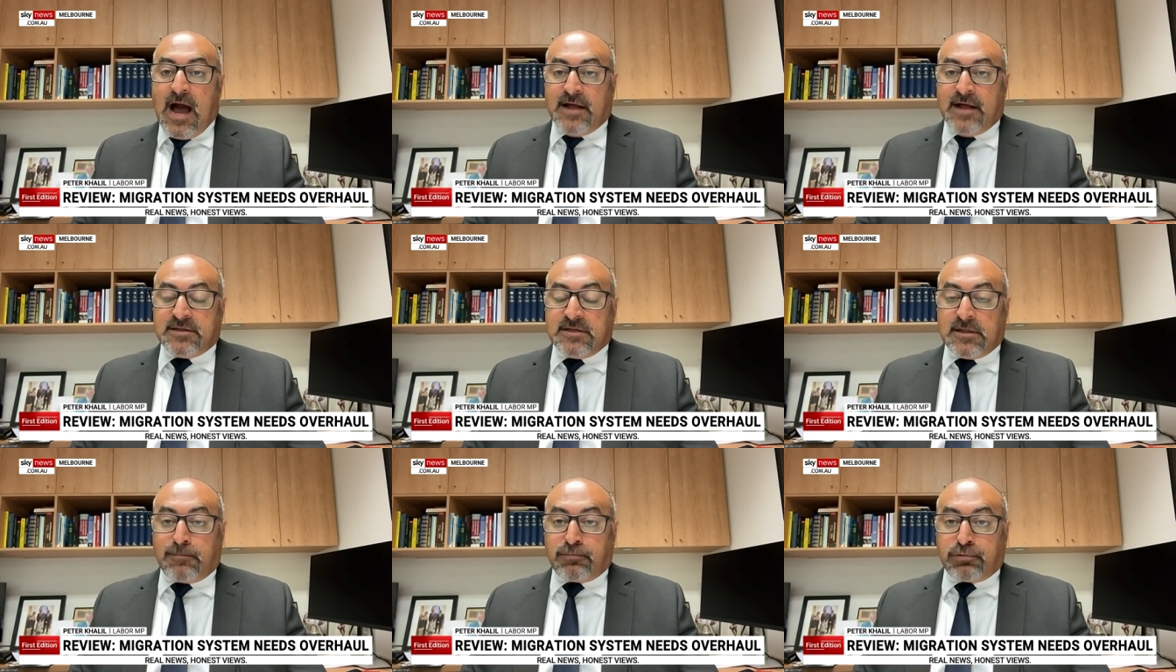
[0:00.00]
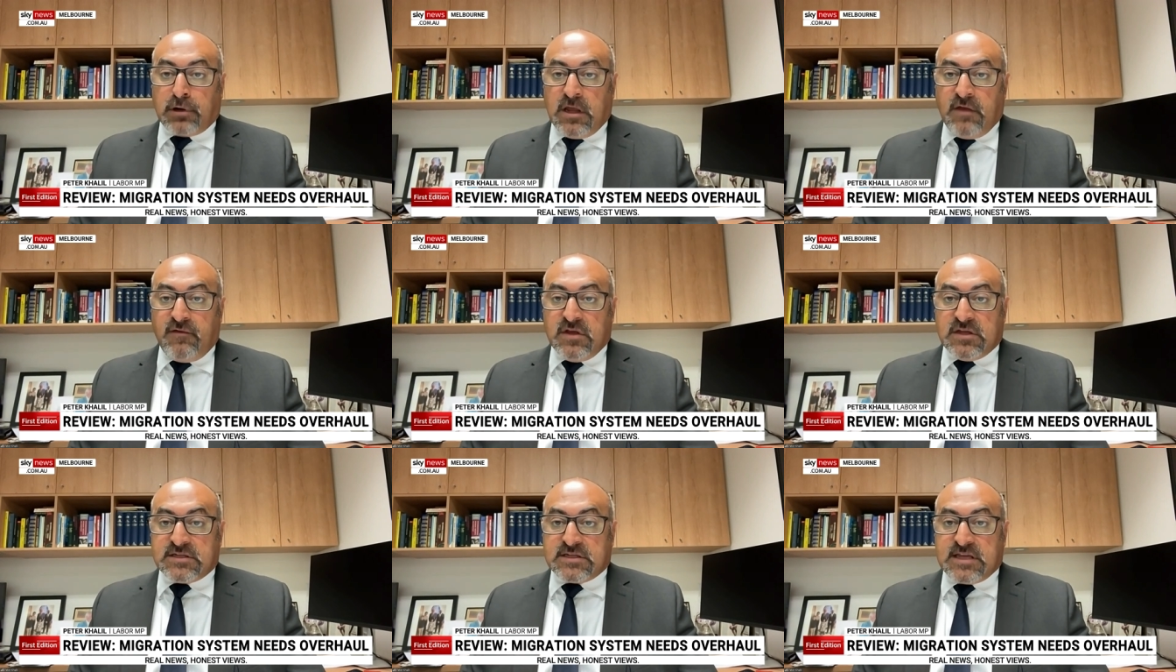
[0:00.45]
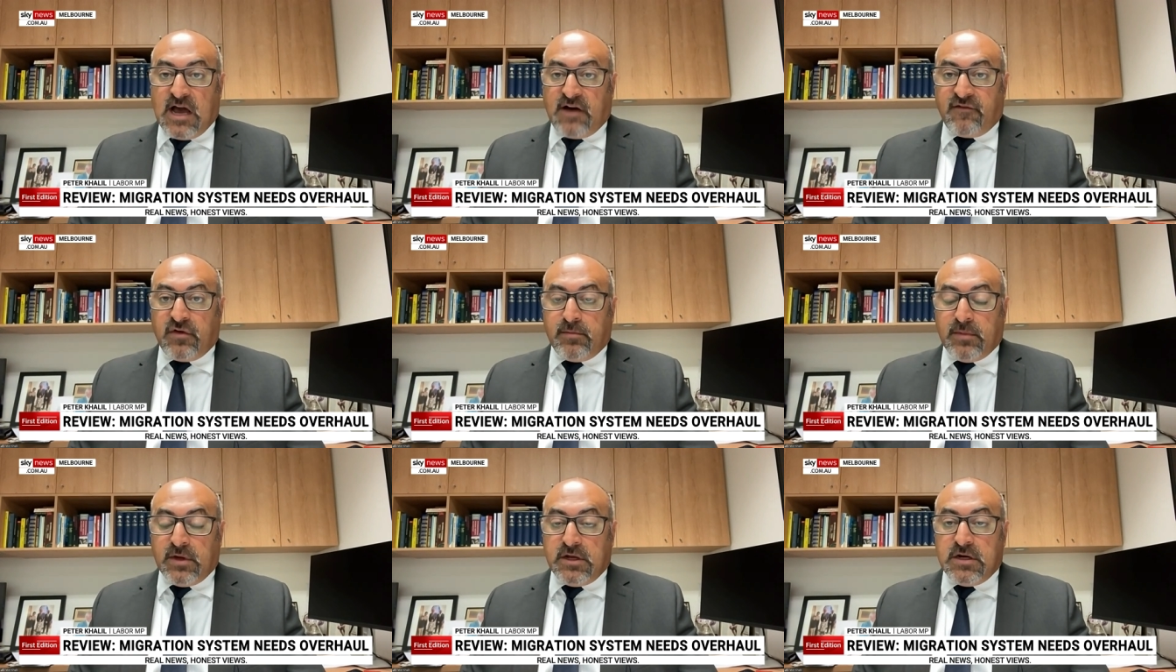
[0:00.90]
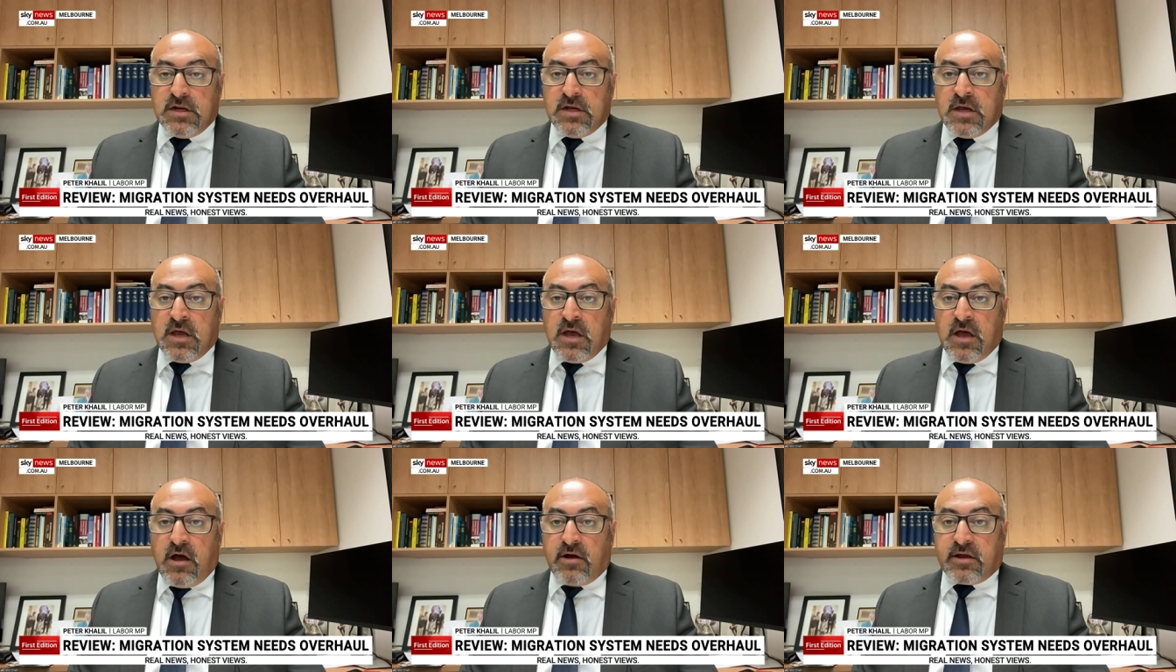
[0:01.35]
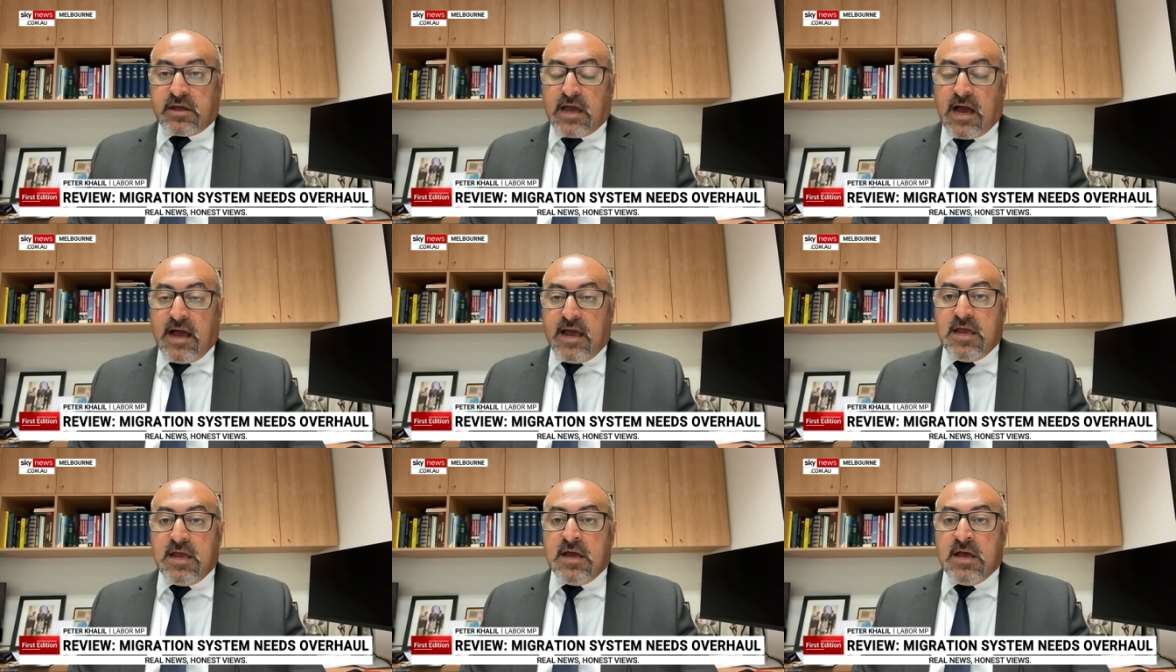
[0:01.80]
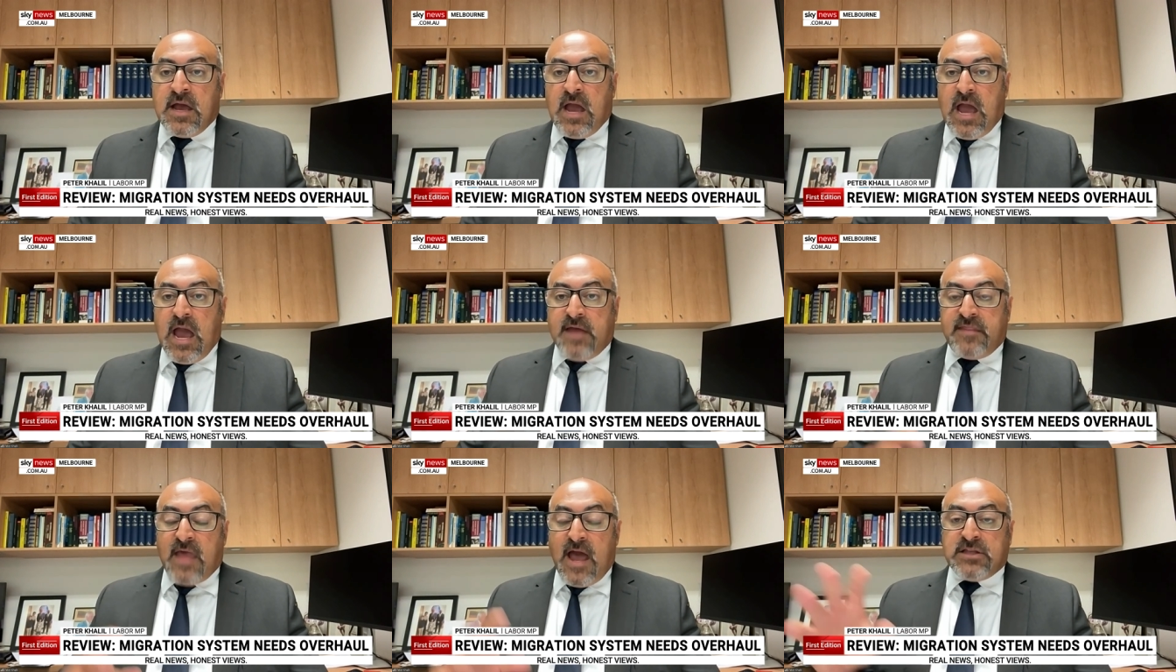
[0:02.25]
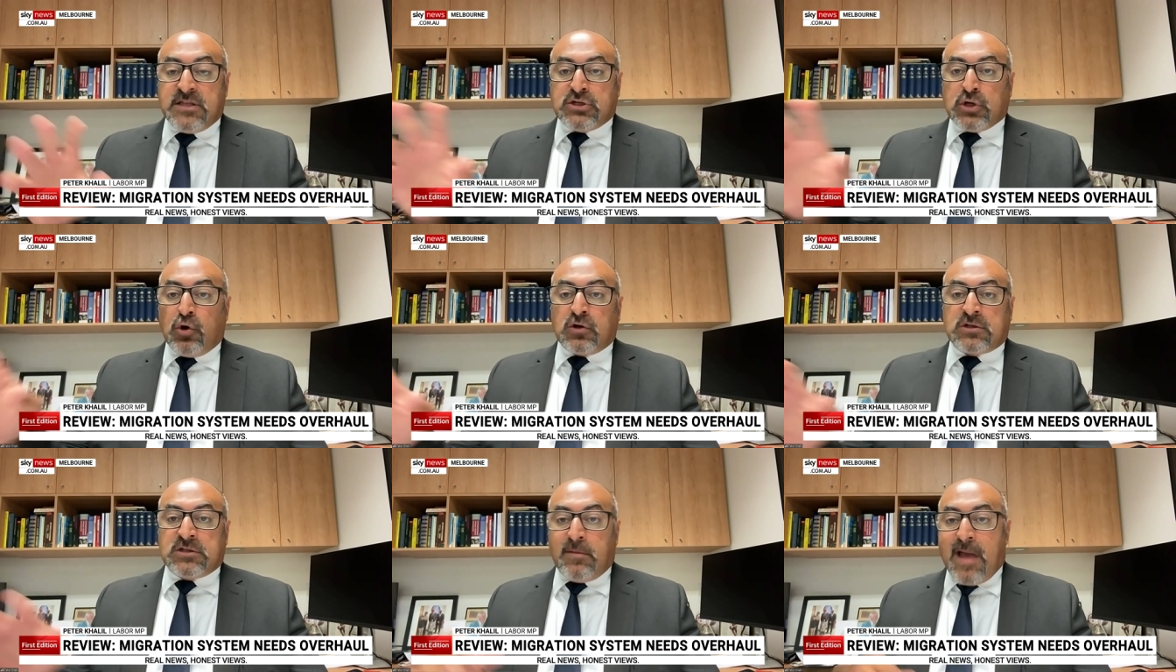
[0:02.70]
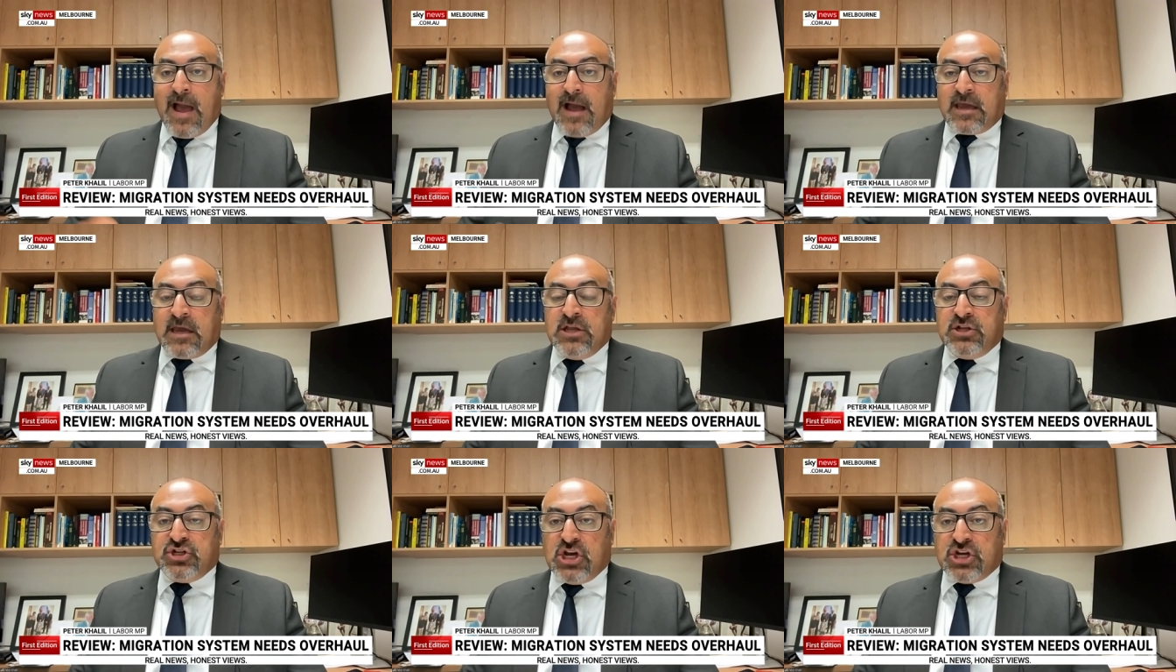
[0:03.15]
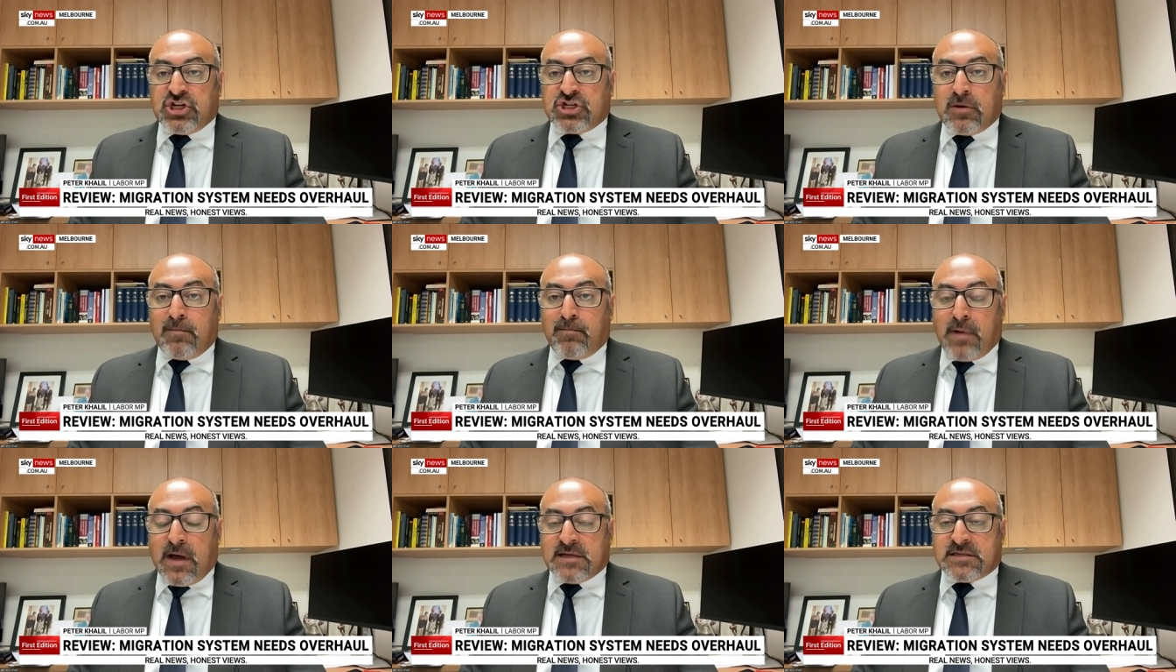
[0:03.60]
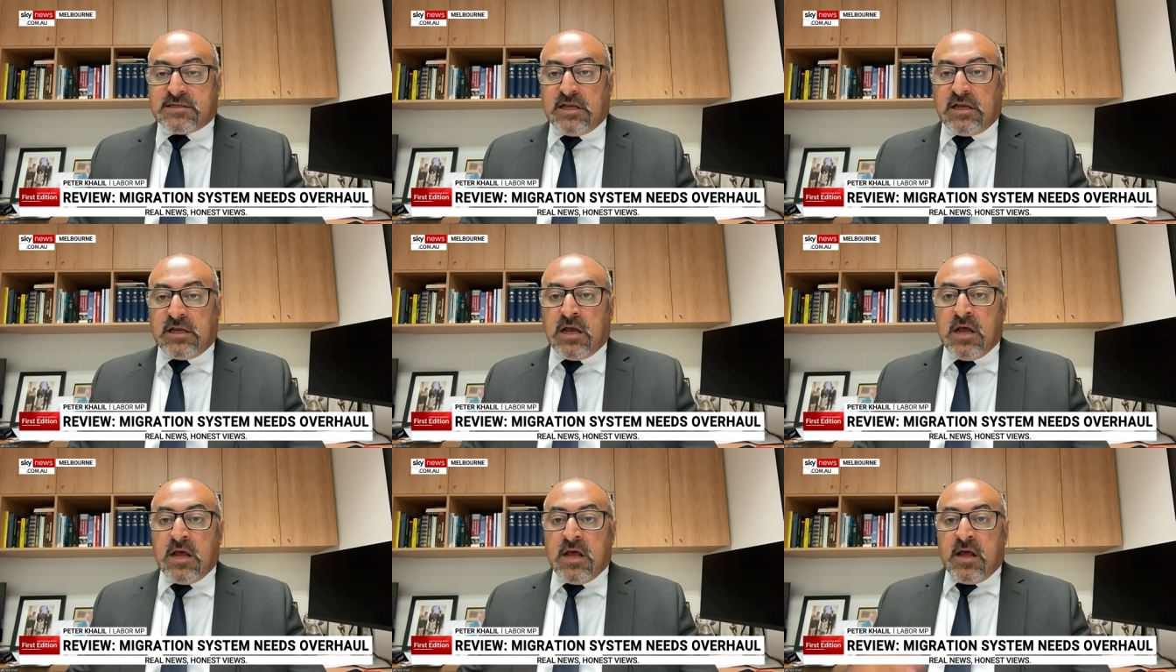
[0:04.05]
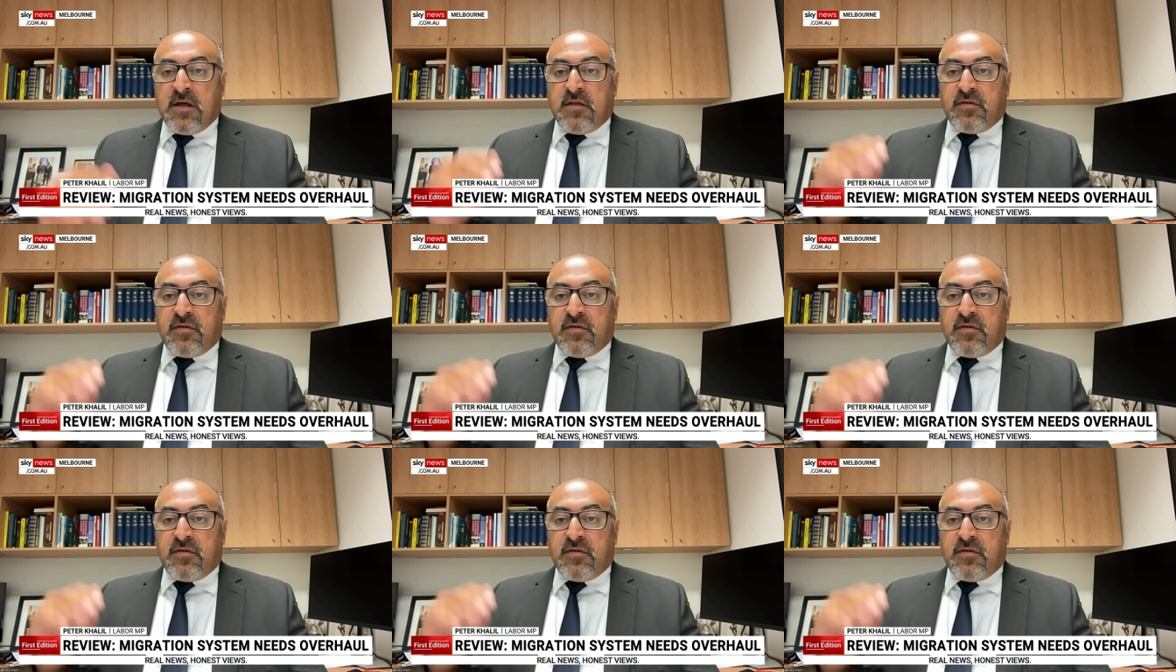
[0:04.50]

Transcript: under the previous government okay and they talked about congestion busting